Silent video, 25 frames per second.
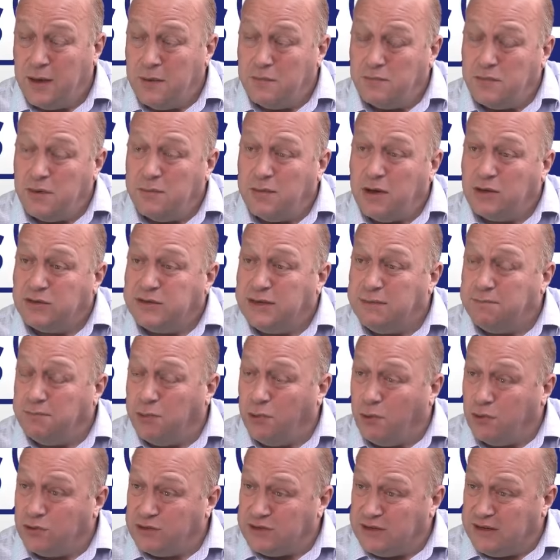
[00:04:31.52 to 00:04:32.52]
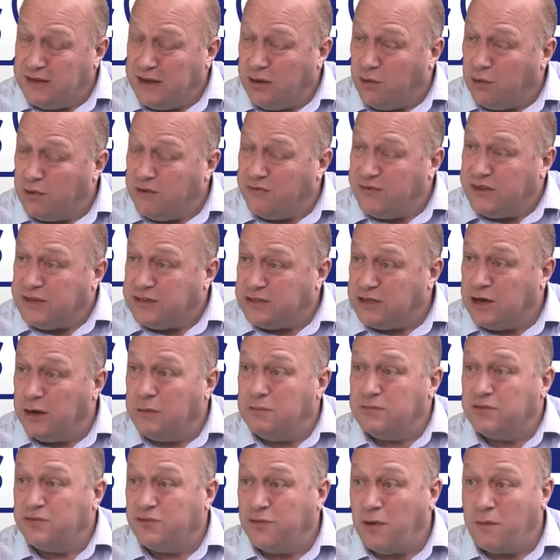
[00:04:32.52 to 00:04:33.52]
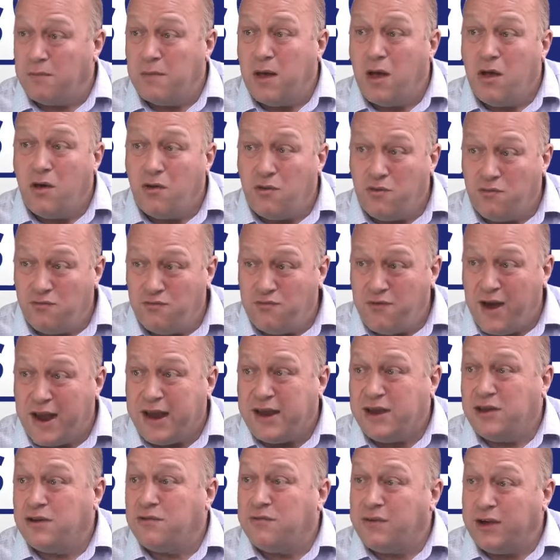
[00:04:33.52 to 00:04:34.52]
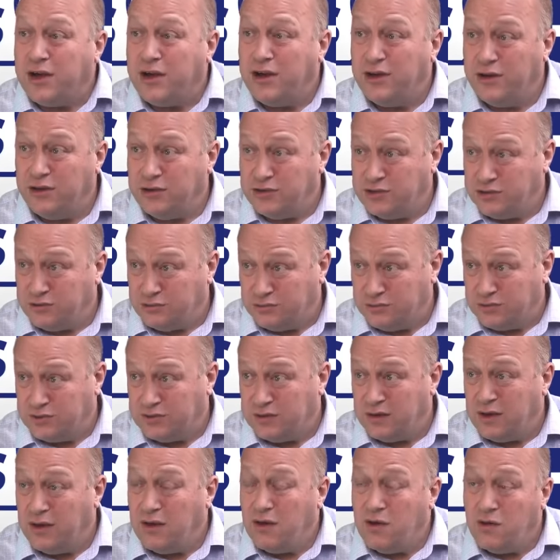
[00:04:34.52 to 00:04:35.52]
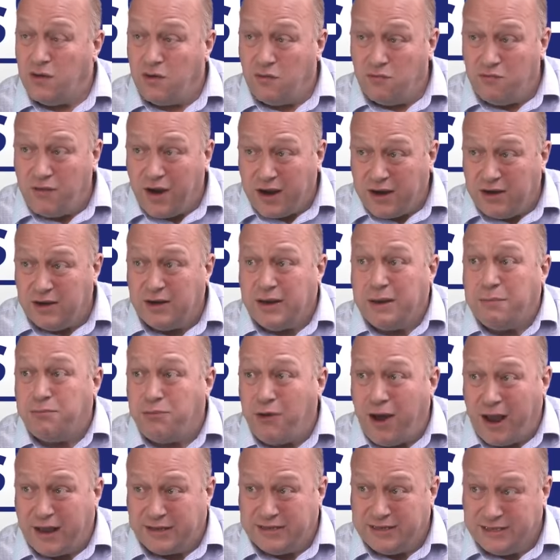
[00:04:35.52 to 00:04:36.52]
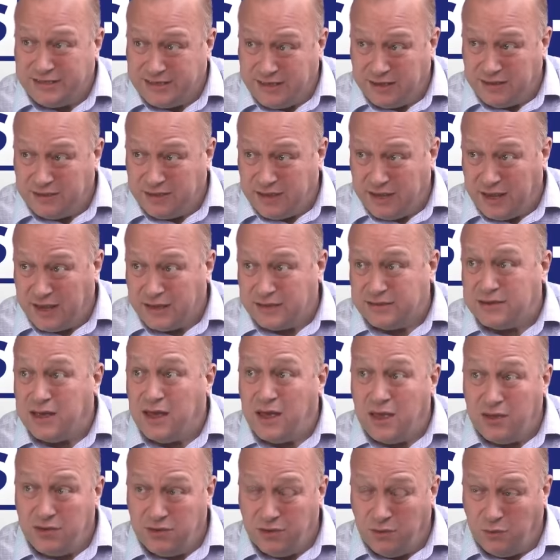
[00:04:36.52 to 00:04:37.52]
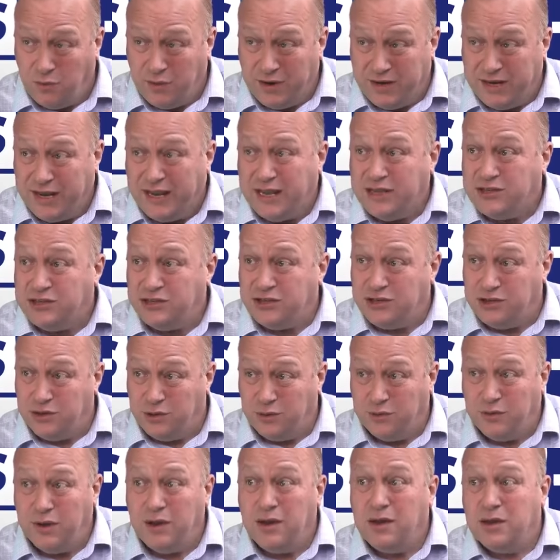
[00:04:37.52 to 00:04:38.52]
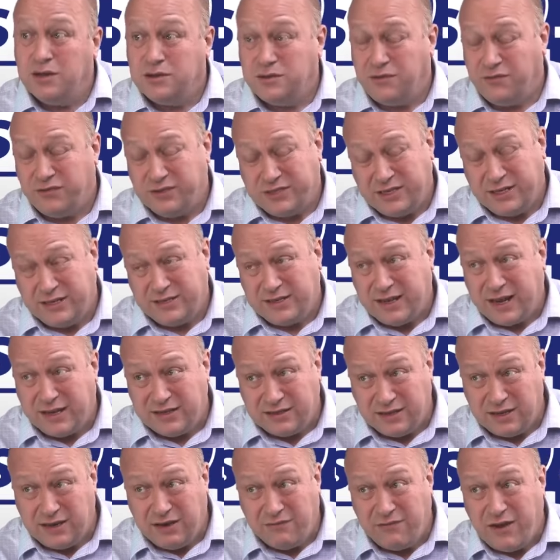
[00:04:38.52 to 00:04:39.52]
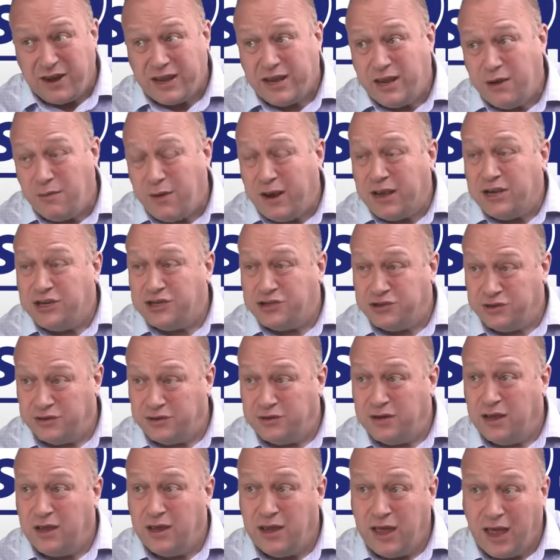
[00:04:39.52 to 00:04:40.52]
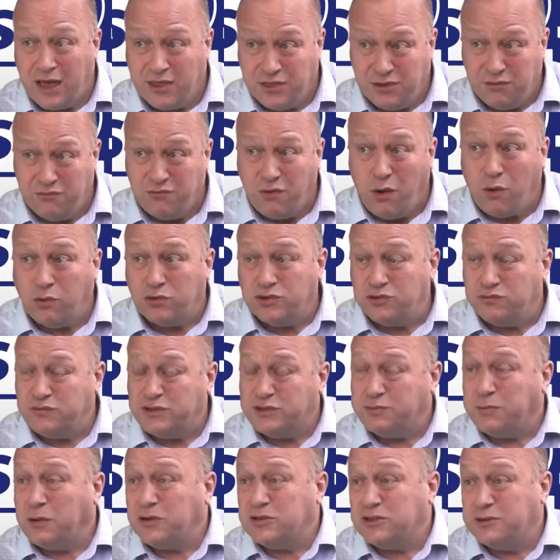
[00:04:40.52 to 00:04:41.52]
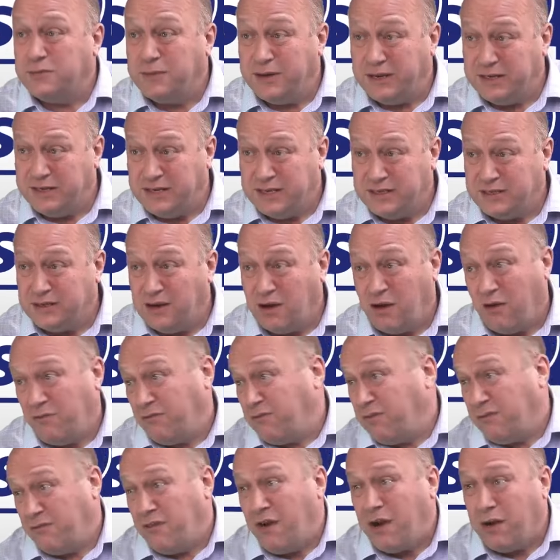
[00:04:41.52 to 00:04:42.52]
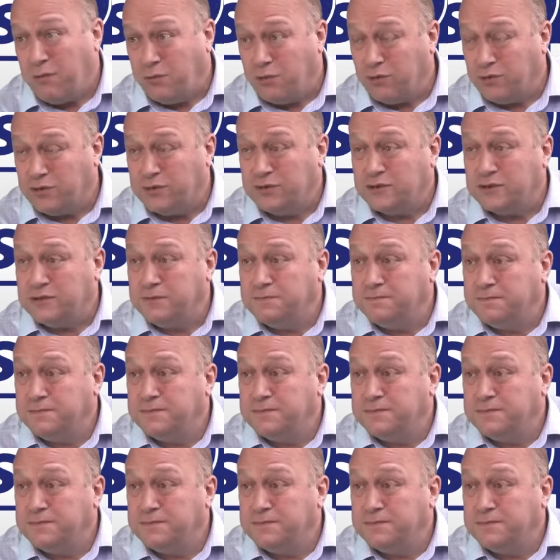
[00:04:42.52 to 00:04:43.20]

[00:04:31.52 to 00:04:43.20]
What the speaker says: But most importantly, all of this comes from regular rehearsals, regularly practicing things that we need to do to facilitate an evacuation and the roles and responsibilities of the fire wardens.